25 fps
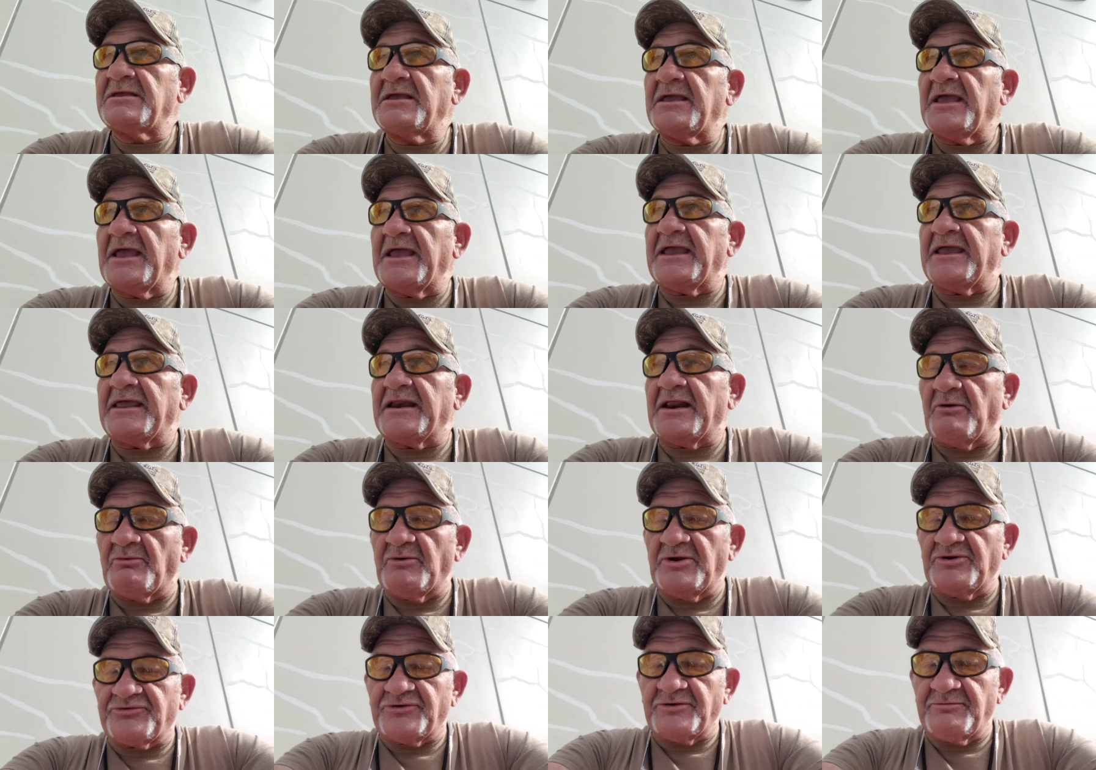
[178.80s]
and I
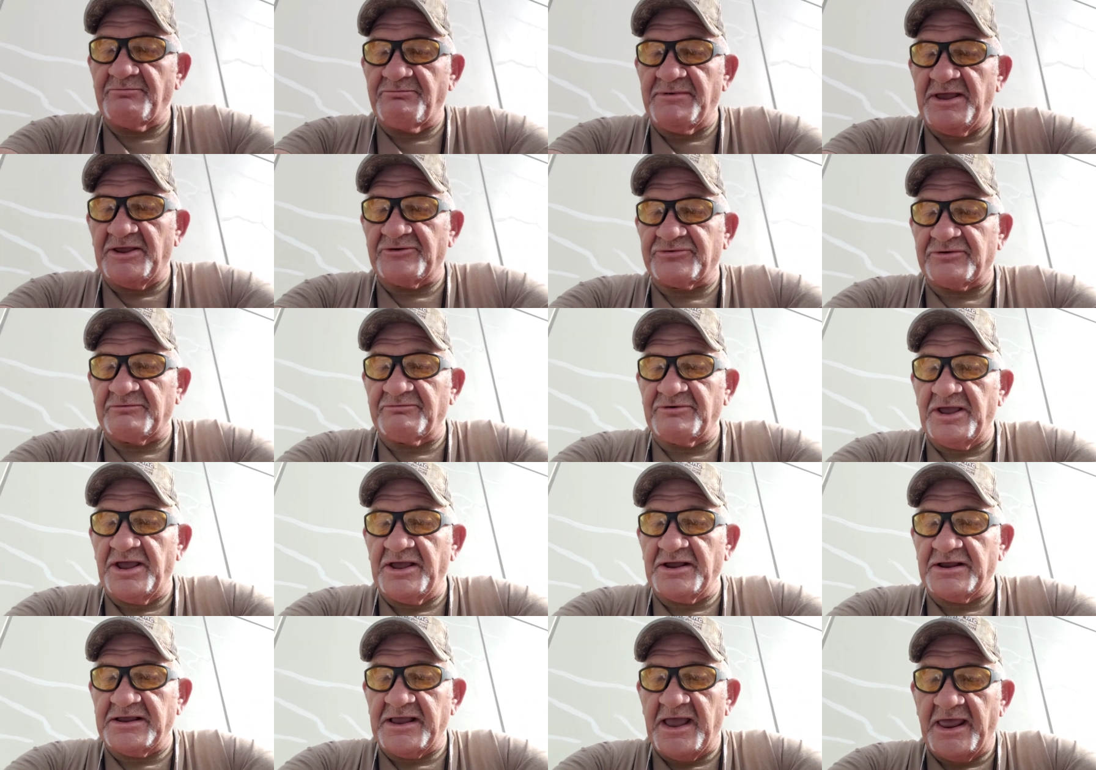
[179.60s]
wish him best of
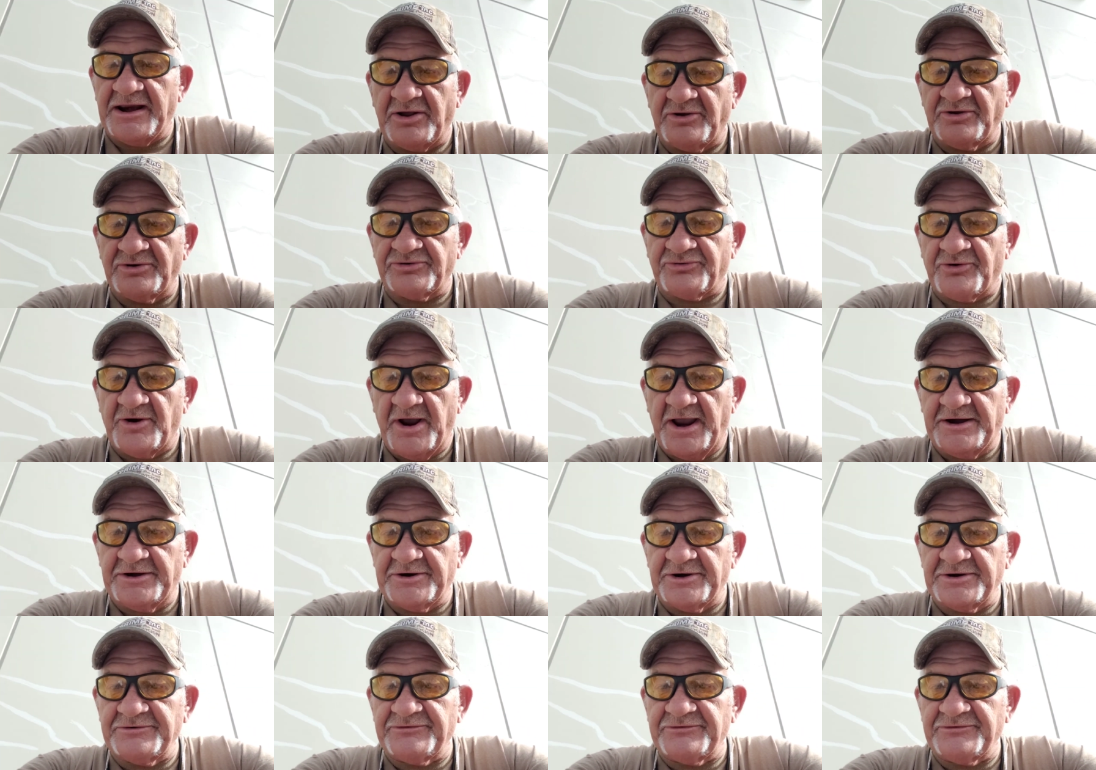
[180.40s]
luck. Got a good trainer,